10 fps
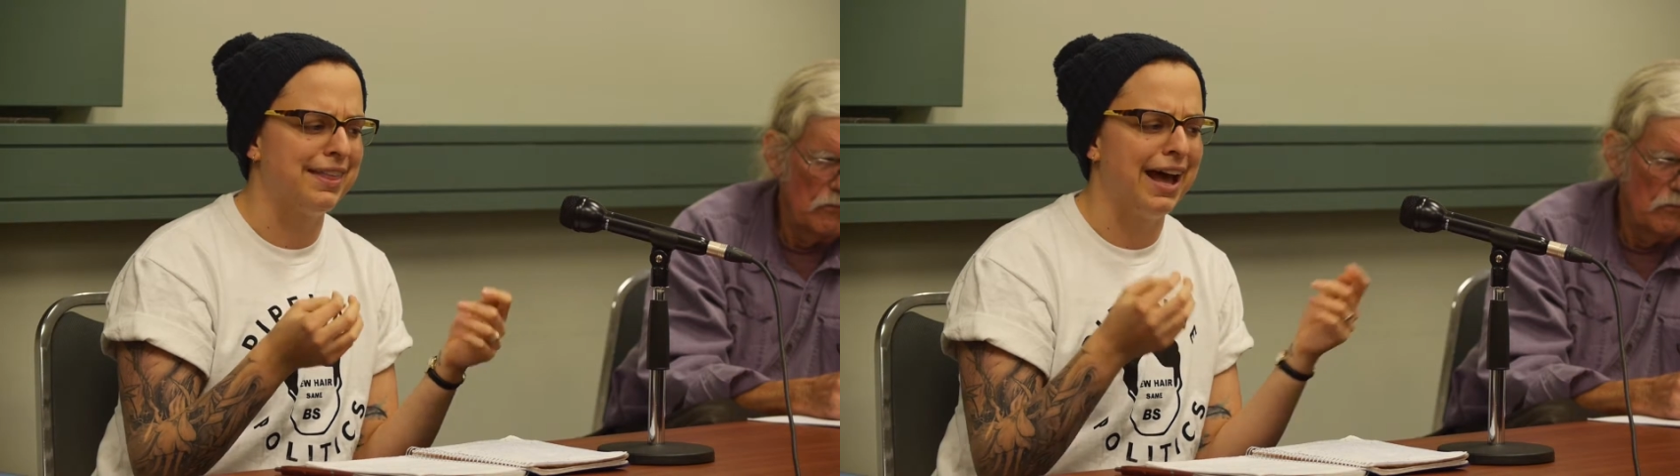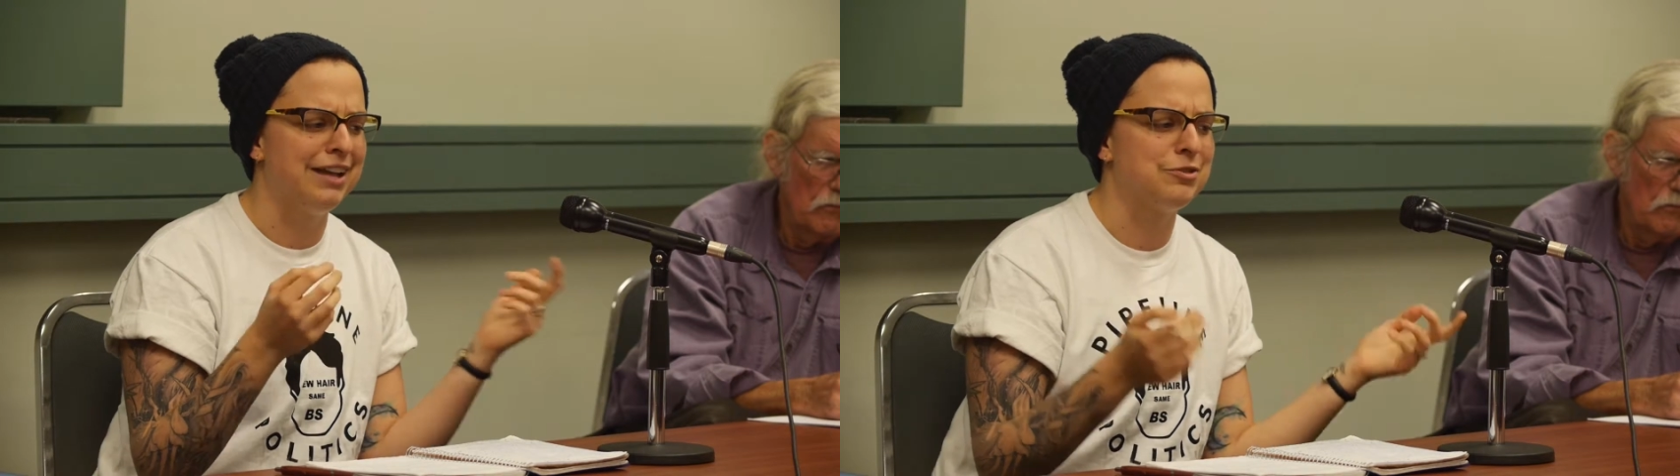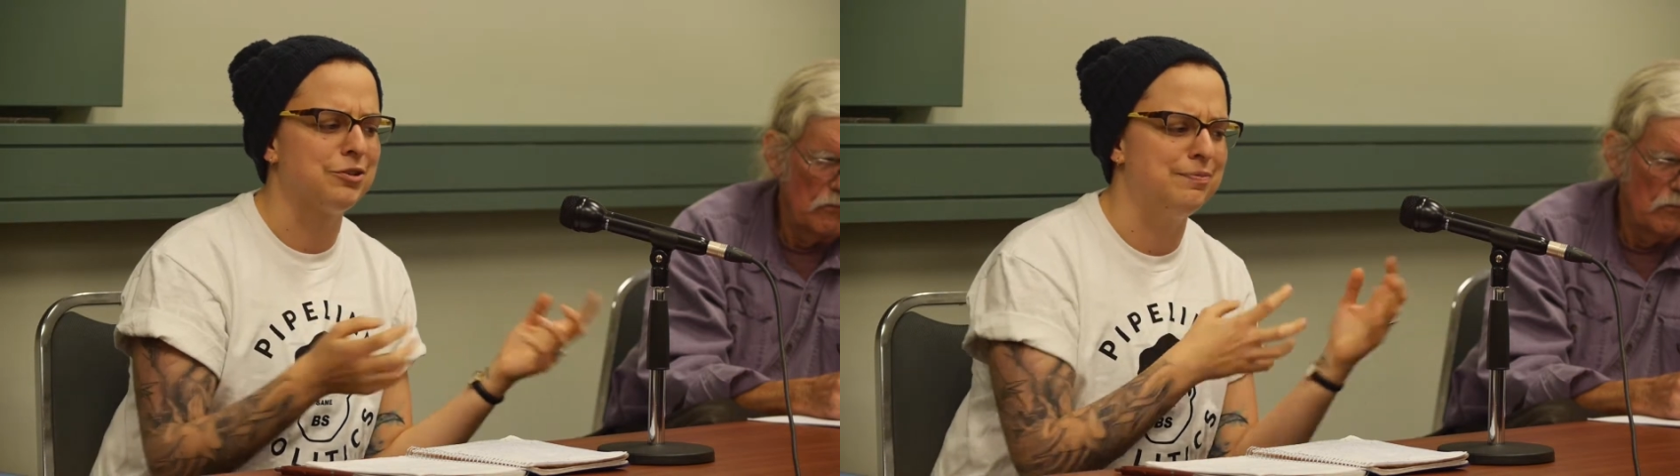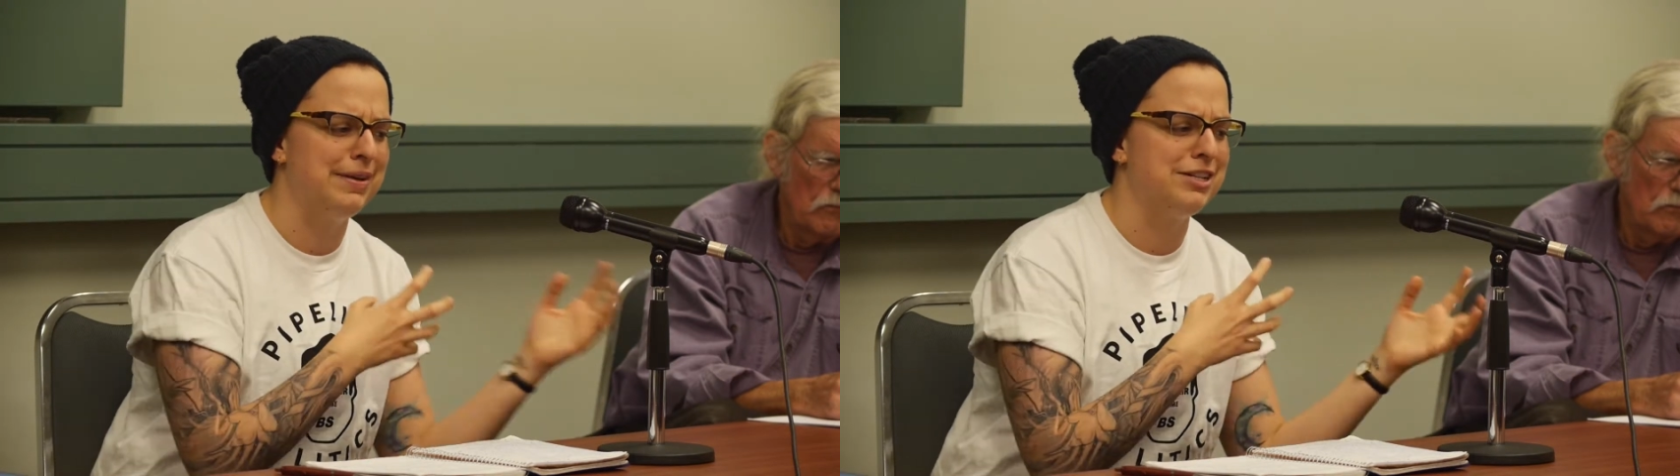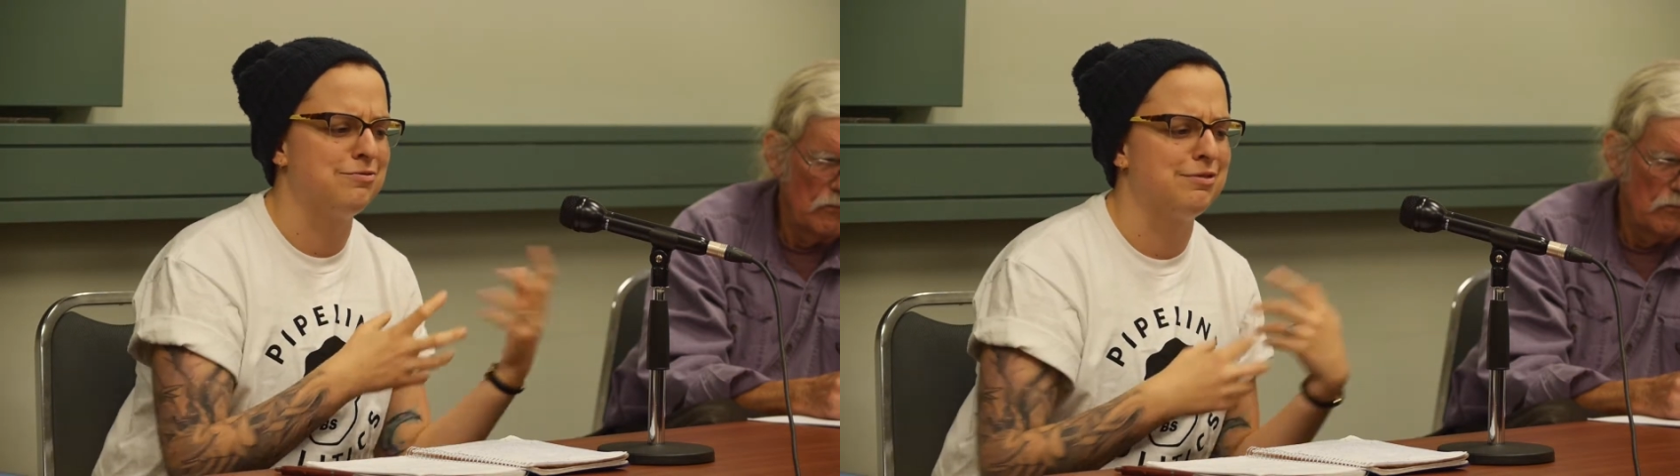that sort of
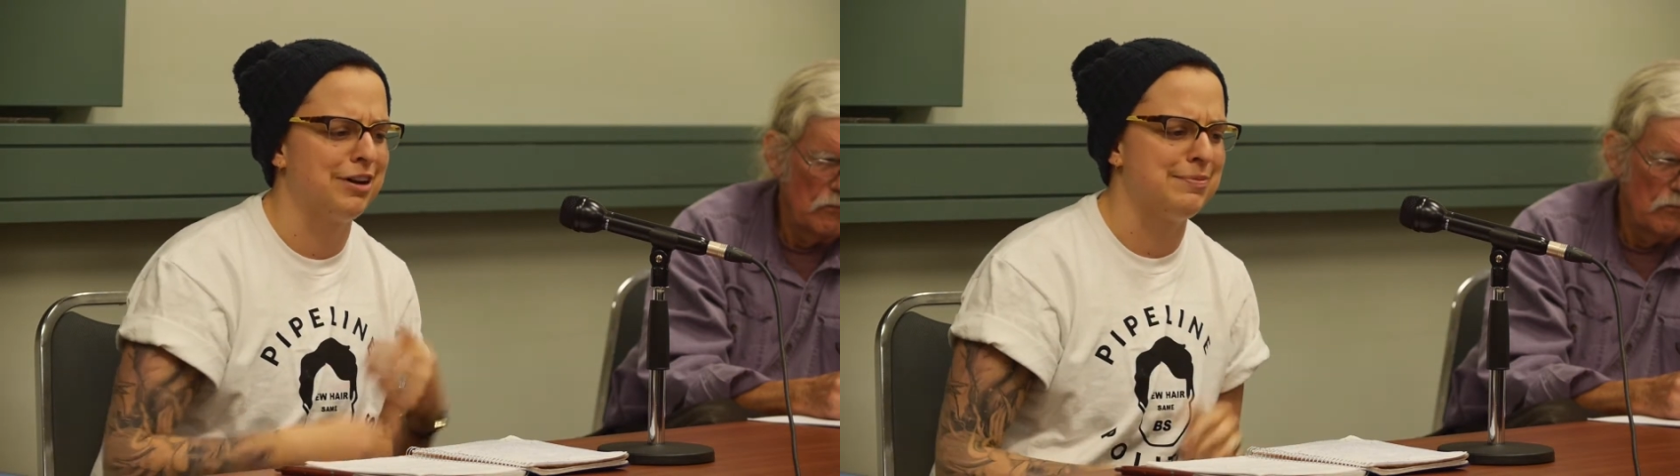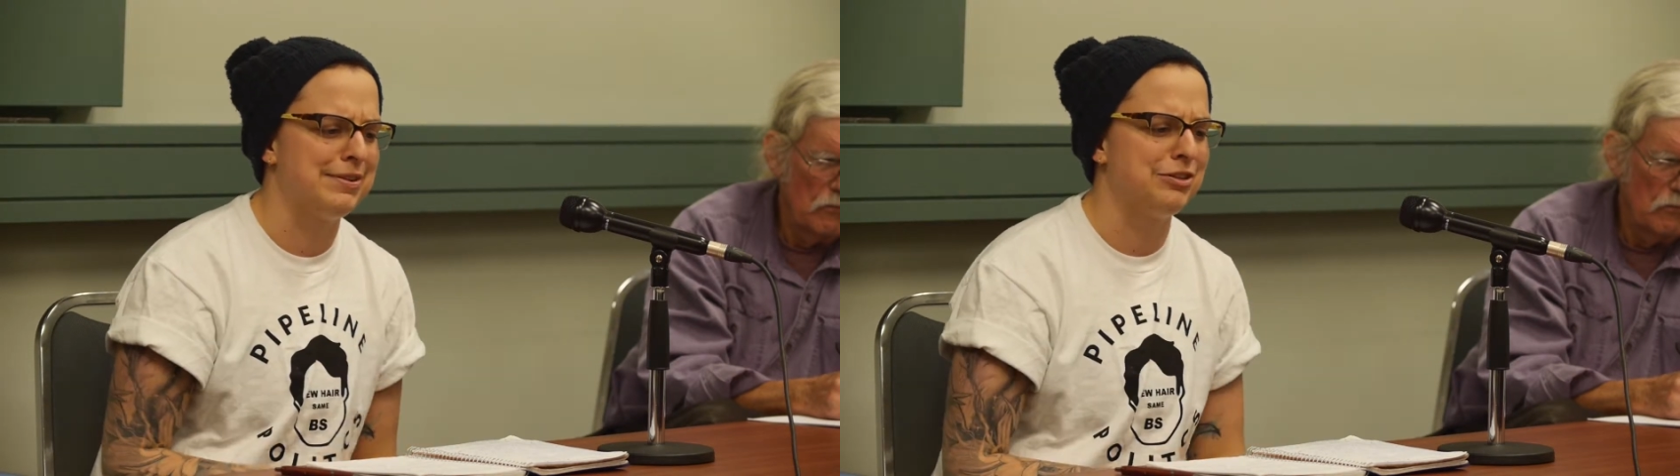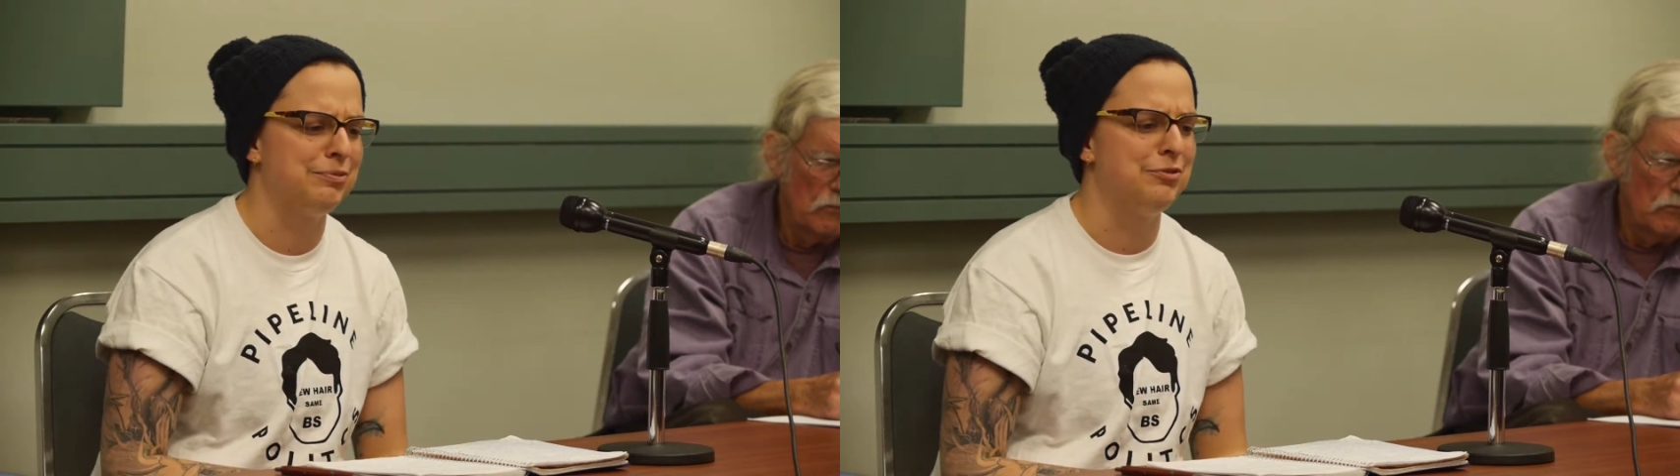mainstream environmental